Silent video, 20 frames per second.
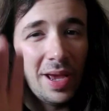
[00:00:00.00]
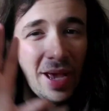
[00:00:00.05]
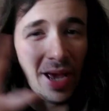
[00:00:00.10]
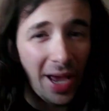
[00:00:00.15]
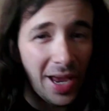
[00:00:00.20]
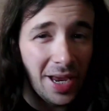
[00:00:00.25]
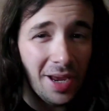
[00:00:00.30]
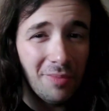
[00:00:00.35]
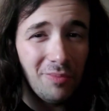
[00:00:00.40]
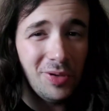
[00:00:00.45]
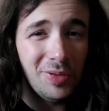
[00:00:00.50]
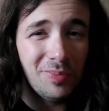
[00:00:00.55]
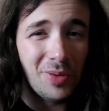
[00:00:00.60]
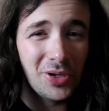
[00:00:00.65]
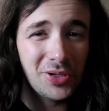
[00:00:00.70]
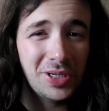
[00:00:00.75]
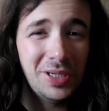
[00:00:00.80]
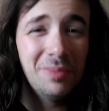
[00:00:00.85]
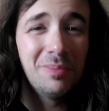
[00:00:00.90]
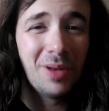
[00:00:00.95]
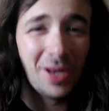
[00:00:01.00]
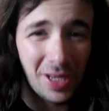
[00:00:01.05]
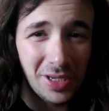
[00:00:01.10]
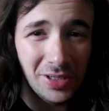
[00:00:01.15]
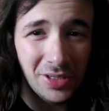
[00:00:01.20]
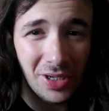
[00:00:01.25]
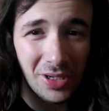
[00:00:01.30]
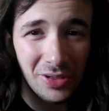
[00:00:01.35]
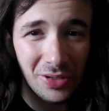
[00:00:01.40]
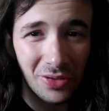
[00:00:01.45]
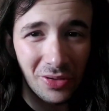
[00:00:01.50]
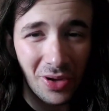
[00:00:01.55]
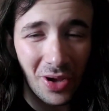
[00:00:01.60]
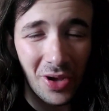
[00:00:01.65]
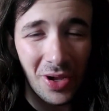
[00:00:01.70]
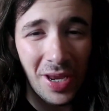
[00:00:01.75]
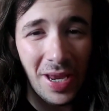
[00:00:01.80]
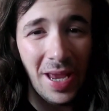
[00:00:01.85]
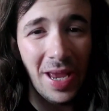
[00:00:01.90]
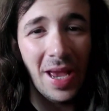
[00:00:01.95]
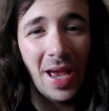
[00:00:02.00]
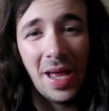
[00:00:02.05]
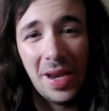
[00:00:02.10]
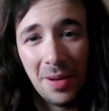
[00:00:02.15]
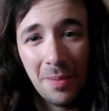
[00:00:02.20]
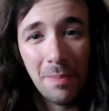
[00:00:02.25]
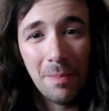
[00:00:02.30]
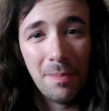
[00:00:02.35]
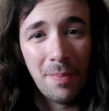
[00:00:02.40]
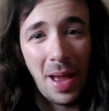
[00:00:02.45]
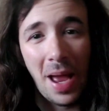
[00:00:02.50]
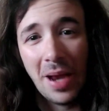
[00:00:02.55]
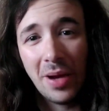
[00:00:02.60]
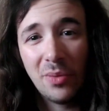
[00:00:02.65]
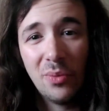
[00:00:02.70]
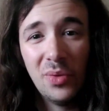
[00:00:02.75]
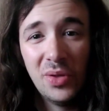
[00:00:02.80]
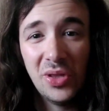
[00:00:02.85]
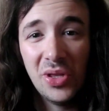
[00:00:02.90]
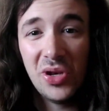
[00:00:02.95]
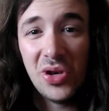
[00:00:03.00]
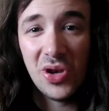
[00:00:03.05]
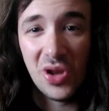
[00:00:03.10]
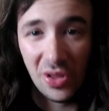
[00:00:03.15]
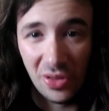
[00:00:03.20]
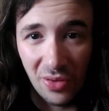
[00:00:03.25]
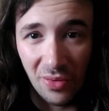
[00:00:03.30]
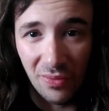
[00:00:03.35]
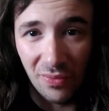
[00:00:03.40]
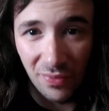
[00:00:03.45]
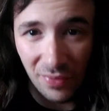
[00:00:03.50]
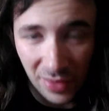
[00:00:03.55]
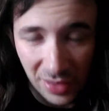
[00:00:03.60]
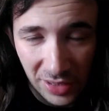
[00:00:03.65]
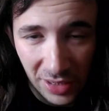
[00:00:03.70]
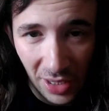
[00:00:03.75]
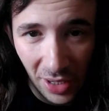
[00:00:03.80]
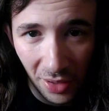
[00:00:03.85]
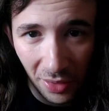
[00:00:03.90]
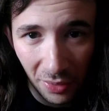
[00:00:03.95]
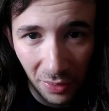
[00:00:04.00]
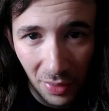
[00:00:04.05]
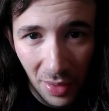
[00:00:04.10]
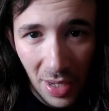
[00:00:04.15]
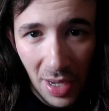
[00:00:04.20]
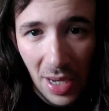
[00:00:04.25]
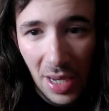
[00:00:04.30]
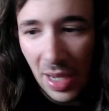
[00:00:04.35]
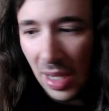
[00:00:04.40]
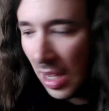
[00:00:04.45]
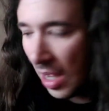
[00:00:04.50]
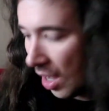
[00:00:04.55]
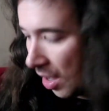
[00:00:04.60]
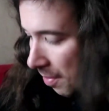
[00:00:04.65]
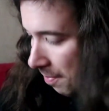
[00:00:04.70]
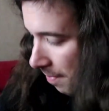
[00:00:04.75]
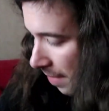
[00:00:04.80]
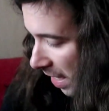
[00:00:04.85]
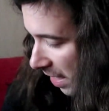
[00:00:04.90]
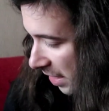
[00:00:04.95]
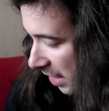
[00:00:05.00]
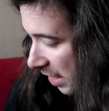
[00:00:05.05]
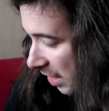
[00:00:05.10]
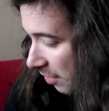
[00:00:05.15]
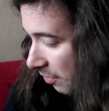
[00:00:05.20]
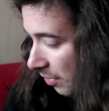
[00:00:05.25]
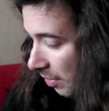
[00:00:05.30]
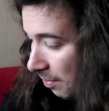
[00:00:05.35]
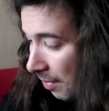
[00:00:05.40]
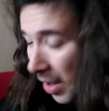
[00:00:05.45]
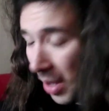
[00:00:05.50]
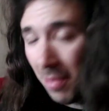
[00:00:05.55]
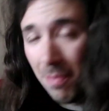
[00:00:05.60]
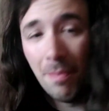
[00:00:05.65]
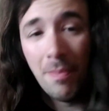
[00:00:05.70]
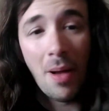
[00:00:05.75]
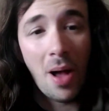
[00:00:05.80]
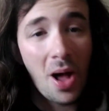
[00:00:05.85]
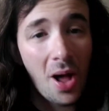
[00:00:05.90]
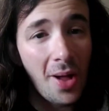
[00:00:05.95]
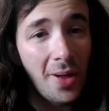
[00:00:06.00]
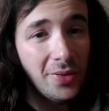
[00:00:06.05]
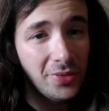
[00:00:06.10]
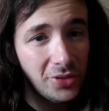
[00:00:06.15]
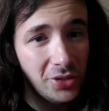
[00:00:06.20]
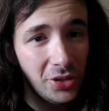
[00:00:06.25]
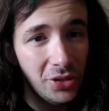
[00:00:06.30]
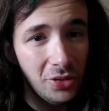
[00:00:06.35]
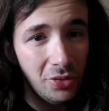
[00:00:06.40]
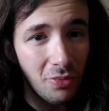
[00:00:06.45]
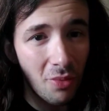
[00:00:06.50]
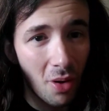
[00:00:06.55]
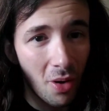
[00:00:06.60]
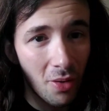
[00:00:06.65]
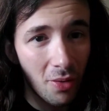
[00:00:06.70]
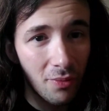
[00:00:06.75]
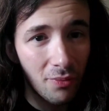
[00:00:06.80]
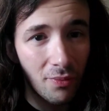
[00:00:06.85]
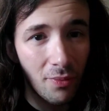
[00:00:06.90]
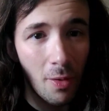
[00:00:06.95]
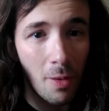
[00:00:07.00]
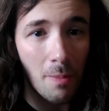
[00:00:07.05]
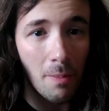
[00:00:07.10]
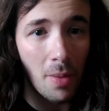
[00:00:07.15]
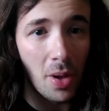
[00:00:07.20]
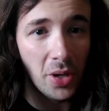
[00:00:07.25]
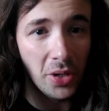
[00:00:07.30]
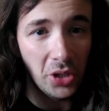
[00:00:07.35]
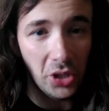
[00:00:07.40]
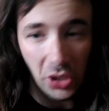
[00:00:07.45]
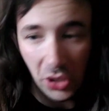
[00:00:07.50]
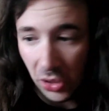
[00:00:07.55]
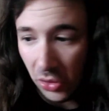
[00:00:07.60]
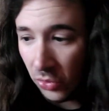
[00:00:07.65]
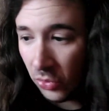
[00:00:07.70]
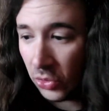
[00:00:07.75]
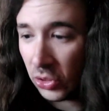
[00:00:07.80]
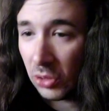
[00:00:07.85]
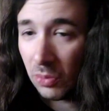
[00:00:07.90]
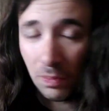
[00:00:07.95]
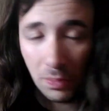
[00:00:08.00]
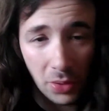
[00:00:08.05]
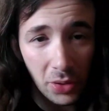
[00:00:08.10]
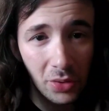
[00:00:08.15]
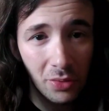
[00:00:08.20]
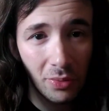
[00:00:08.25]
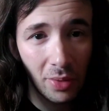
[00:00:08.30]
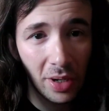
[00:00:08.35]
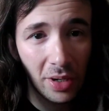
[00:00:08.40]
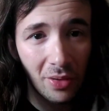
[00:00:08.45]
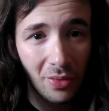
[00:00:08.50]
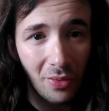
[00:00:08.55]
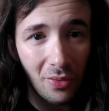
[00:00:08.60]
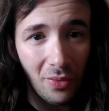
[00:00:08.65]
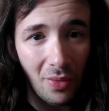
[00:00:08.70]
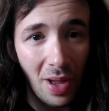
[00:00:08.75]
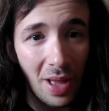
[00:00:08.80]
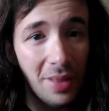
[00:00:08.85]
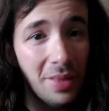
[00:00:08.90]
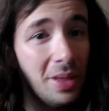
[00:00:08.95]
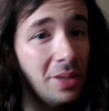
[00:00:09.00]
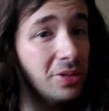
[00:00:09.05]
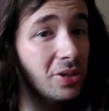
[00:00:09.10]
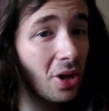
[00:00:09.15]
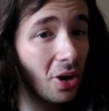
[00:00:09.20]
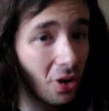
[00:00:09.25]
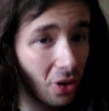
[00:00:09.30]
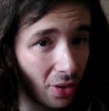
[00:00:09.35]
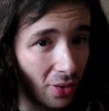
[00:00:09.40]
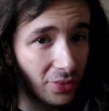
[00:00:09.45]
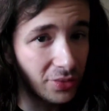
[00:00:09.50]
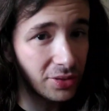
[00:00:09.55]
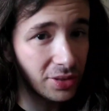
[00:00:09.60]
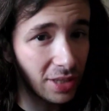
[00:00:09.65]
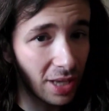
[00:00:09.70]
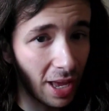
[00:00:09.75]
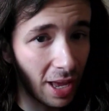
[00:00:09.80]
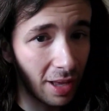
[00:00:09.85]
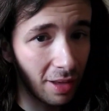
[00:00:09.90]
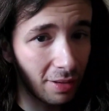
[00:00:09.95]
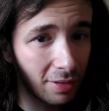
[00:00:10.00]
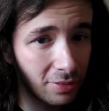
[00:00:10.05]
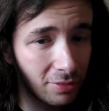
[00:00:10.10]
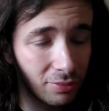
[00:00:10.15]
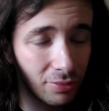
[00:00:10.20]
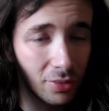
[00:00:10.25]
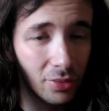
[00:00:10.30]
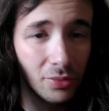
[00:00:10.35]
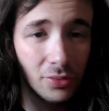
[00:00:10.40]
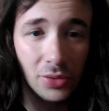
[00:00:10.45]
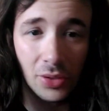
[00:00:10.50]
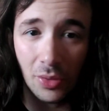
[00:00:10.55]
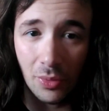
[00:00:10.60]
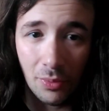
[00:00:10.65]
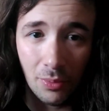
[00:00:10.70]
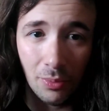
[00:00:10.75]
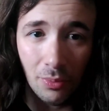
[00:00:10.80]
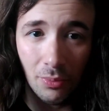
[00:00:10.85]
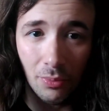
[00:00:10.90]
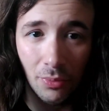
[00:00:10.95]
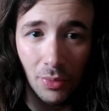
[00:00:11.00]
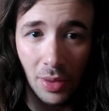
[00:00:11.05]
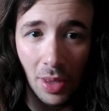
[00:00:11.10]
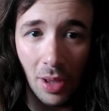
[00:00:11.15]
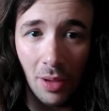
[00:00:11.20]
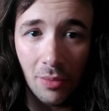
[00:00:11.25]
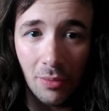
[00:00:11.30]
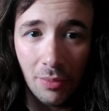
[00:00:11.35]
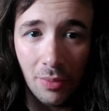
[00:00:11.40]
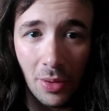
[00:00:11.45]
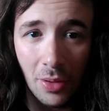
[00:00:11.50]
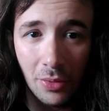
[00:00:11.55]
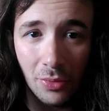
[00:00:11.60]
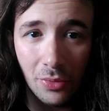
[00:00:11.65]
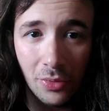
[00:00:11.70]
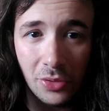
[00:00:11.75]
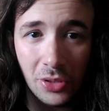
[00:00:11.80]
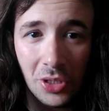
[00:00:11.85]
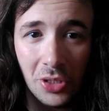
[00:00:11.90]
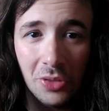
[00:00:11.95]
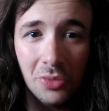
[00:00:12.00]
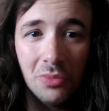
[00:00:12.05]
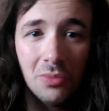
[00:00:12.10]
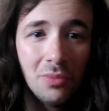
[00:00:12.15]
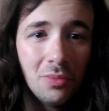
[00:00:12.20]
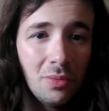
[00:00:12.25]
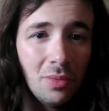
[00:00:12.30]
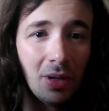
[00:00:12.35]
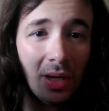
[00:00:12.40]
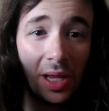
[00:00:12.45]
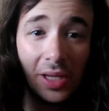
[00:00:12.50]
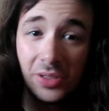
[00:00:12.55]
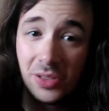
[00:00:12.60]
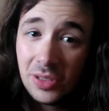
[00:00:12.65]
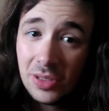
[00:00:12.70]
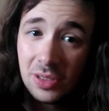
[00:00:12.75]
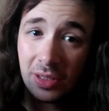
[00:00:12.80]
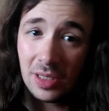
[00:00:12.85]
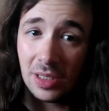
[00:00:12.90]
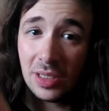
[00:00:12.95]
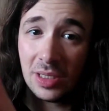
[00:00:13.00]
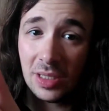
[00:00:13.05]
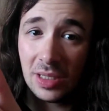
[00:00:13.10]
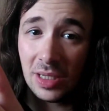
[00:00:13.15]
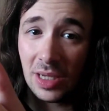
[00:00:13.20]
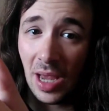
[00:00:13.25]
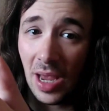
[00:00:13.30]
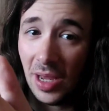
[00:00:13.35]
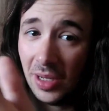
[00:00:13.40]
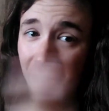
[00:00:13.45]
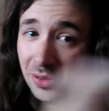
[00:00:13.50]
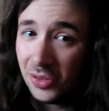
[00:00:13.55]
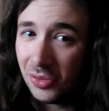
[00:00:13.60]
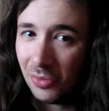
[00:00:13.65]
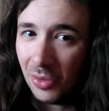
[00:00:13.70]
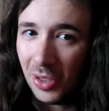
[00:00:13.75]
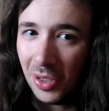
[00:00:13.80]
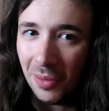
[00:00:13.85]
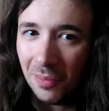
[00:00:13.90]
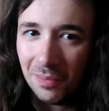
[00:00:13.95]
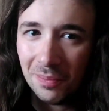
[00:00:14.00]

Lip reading: Hey everybody, Playtendoguy here, and I'm back with another video. I'm back here with my part 2 of my huge Blu-ray haul, and there's a lot to get through, so without further ado, let's get into it.